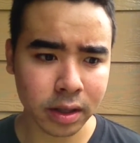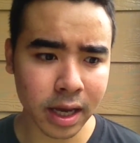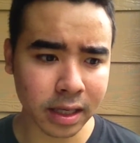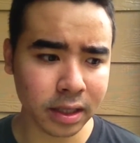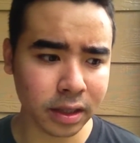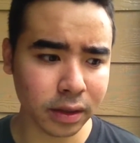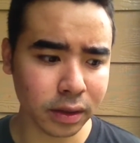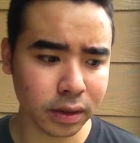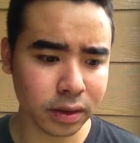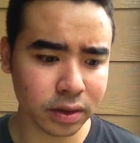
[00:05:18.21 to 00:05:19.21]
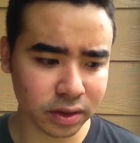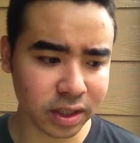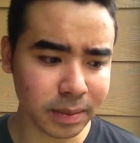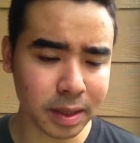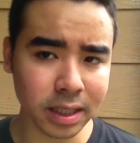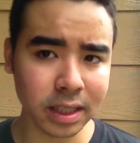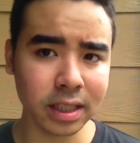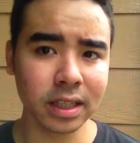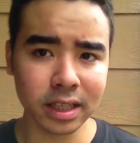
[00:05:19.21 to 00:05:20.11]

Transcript: and he seemingly